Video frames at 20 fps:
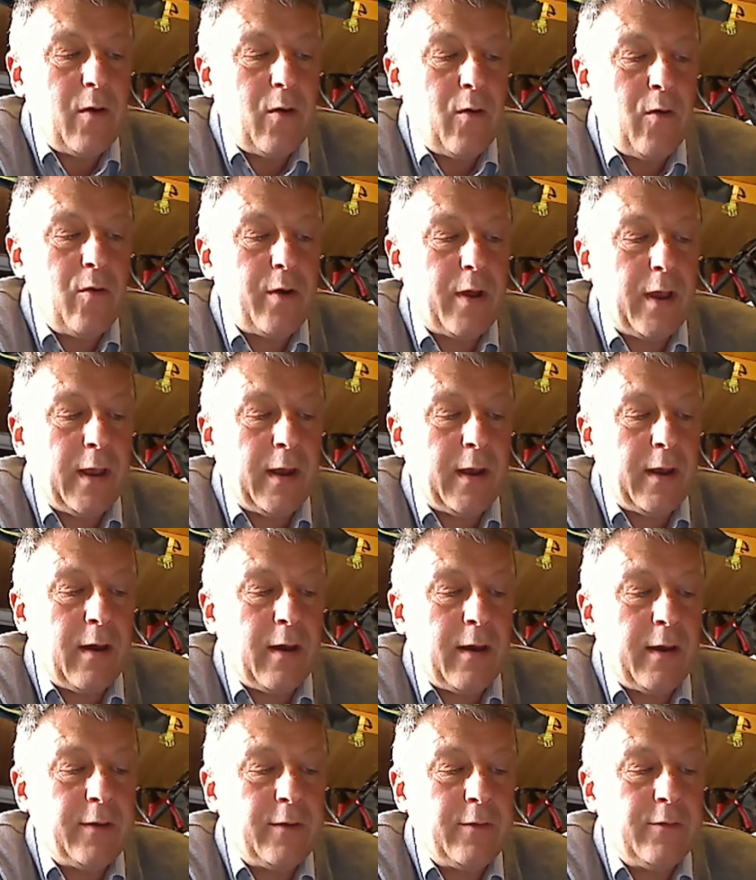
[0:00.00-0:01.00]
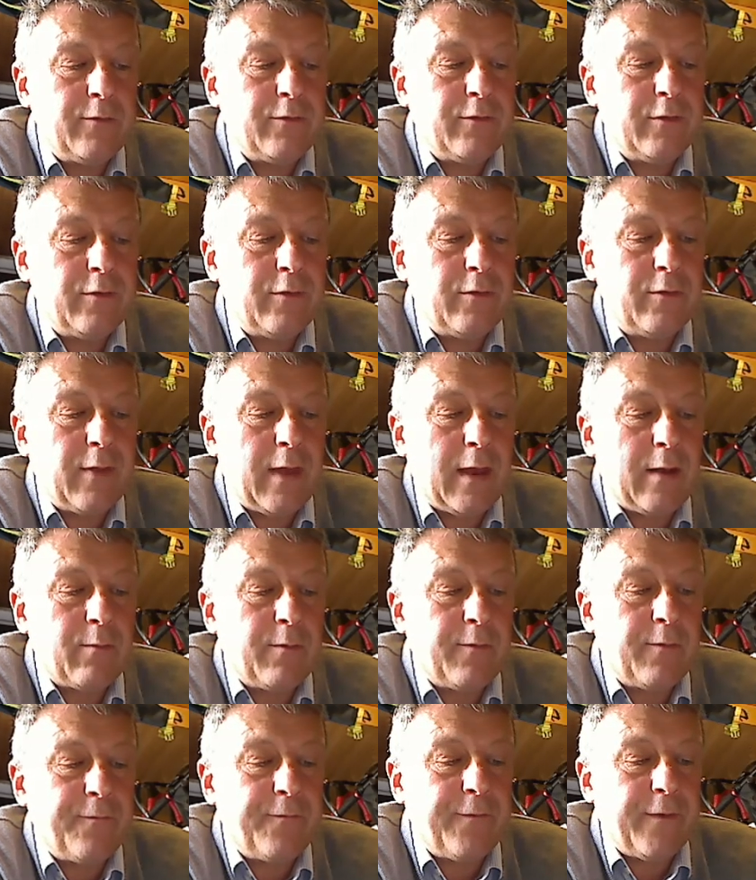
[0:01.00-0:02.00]
Augie and I used to do that
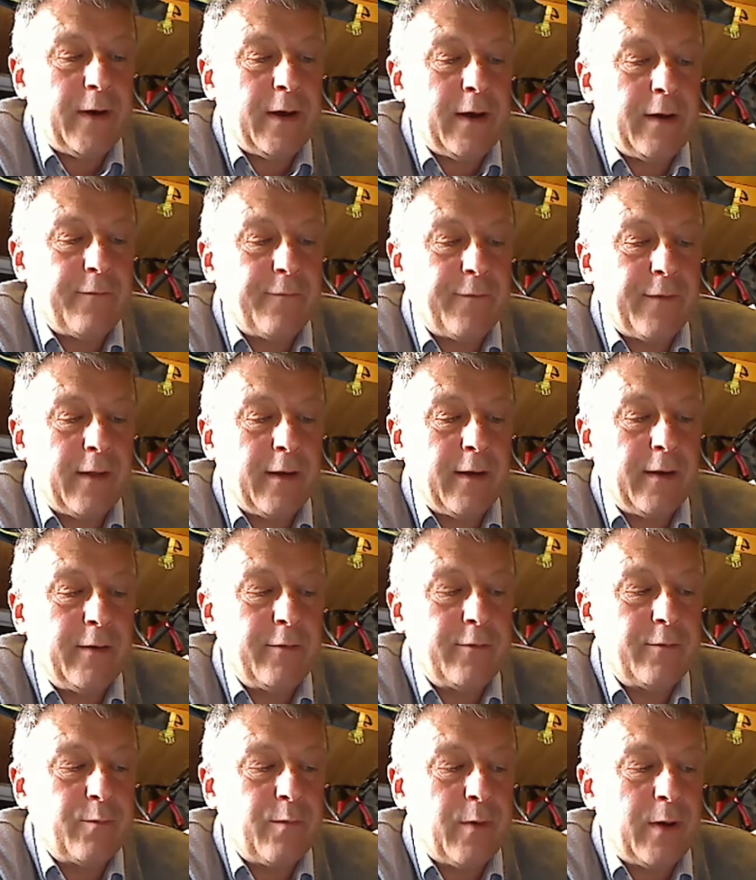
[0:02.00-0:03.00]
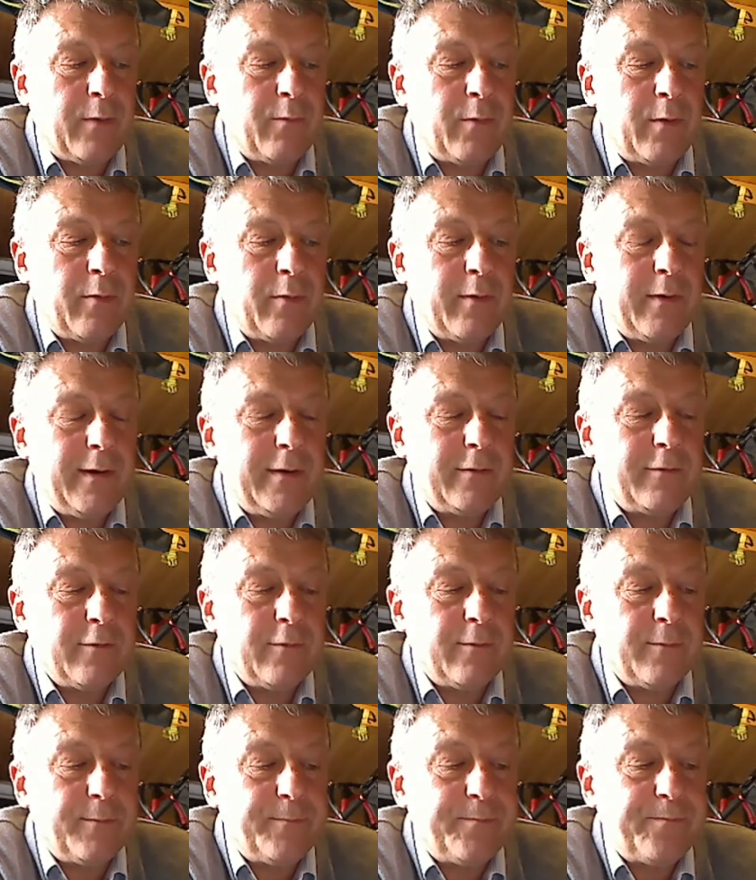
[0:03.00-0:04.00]
with fireflies when we were
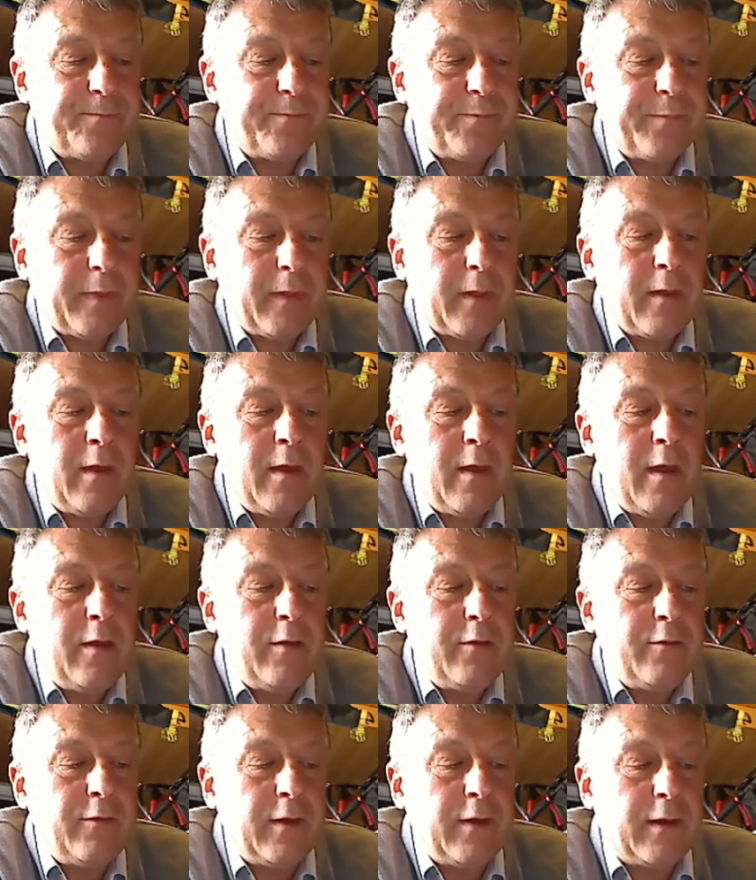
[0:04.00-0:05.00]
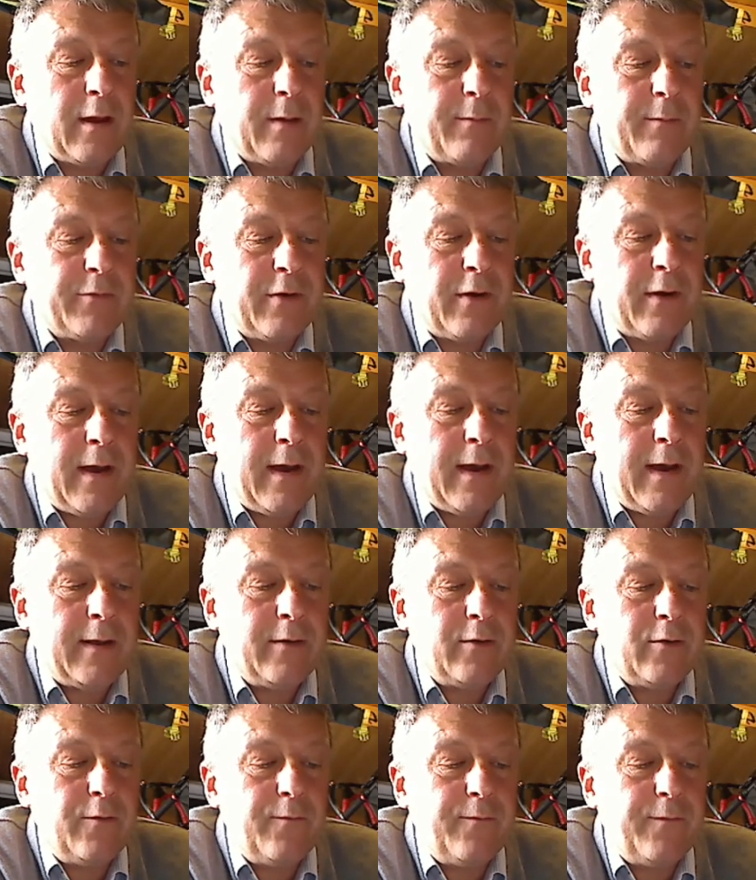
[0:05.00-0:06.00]
little. She cups her
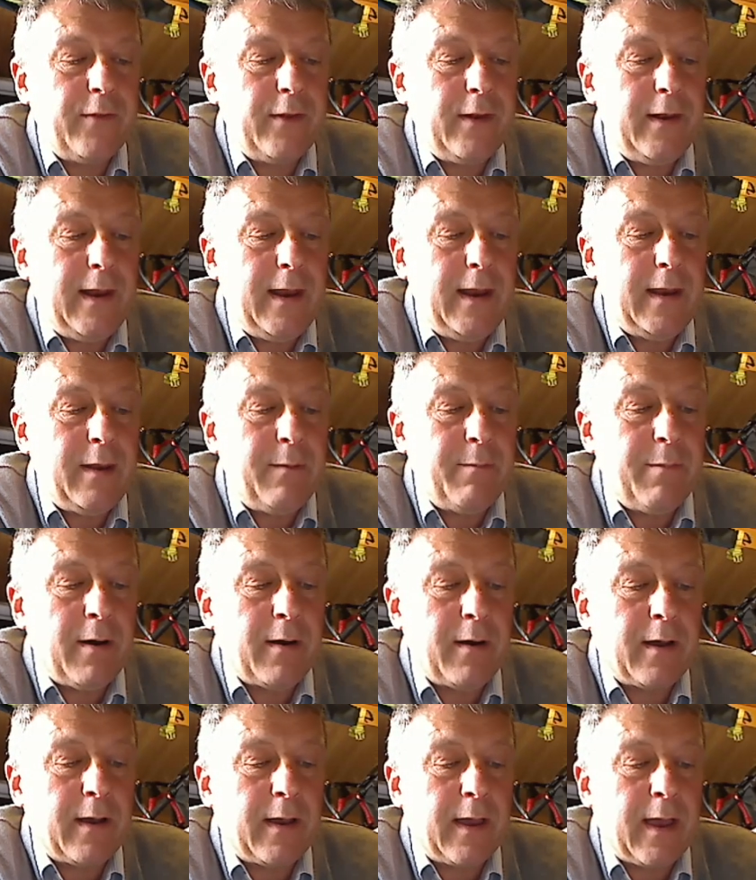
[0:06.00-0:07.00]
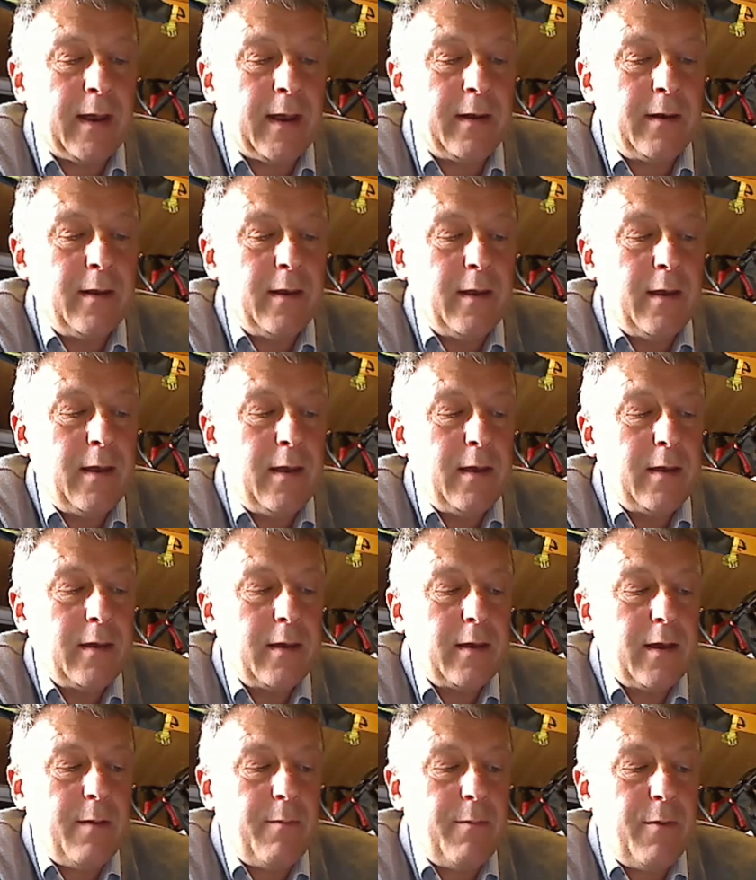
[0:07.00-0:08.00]
hand over the ladybug again.
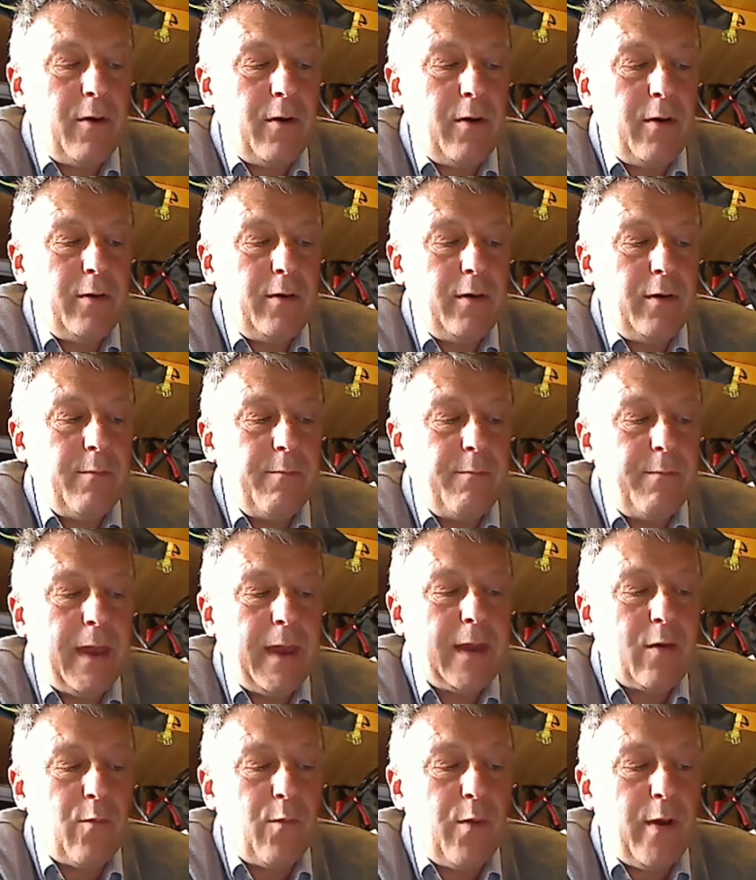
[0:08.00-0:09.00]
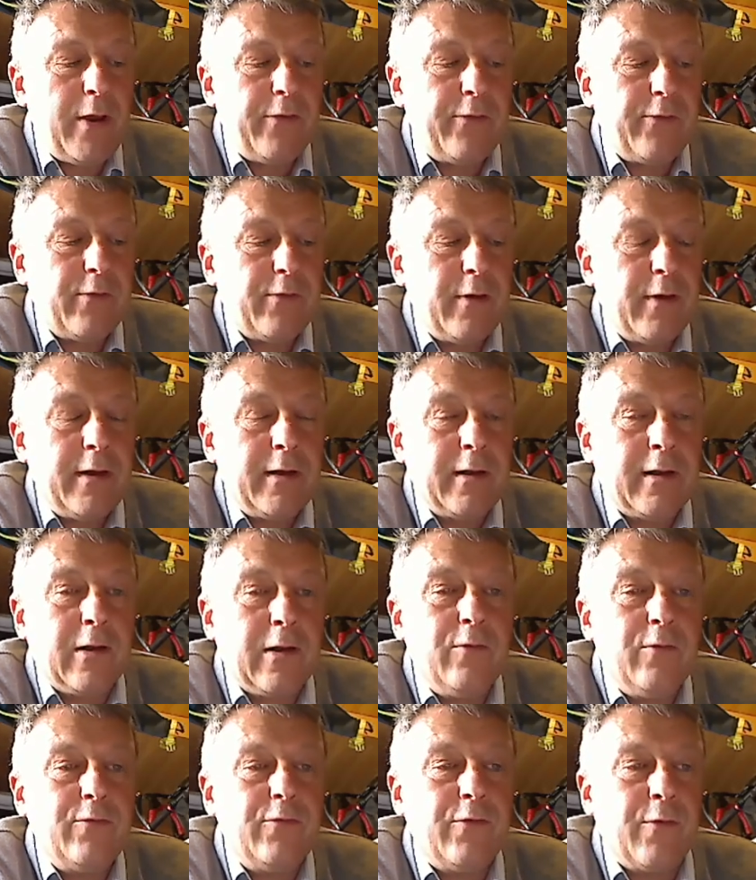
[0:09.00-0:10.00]
Come on, make a wish.
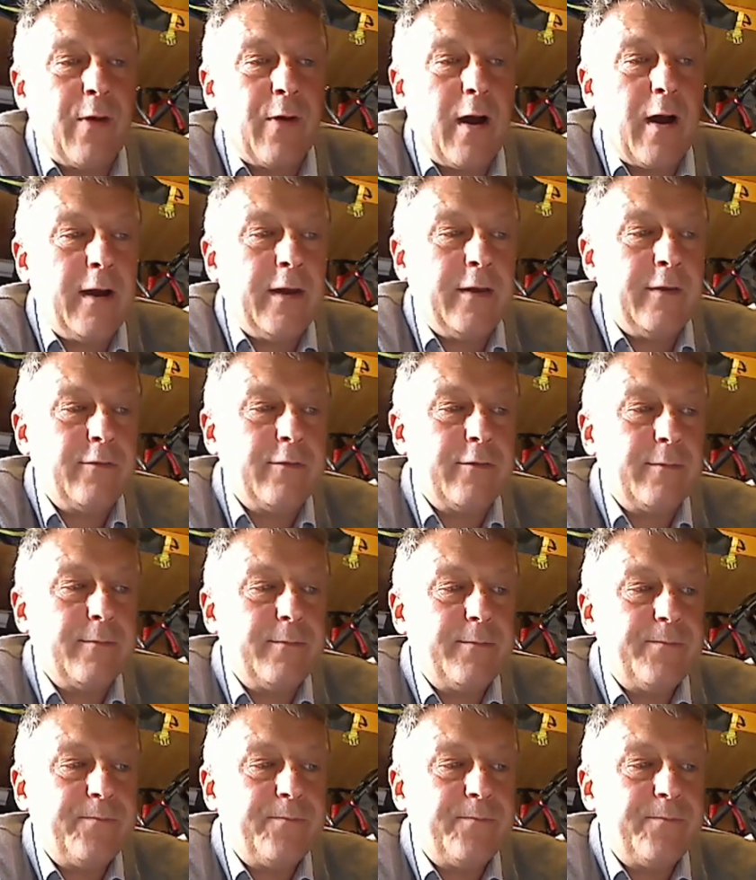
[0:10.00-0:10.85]
Close your eyes.